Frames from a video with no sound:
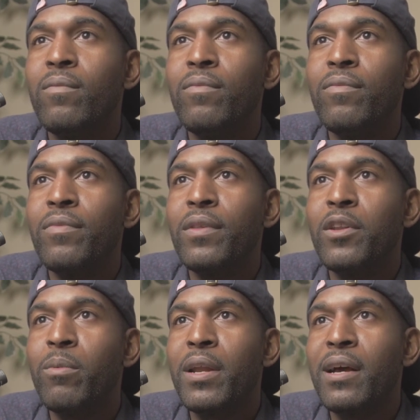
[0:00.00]

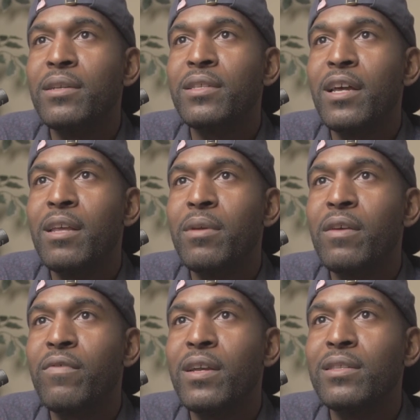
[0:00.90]
Nobody outside NBA
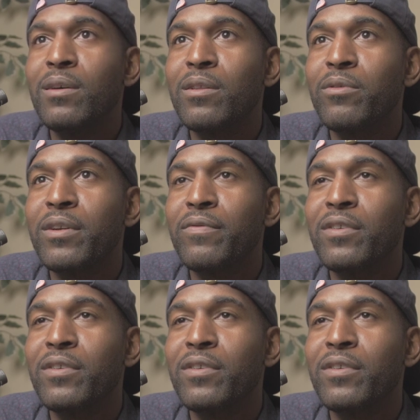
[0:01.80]
fans know the Greek Freak.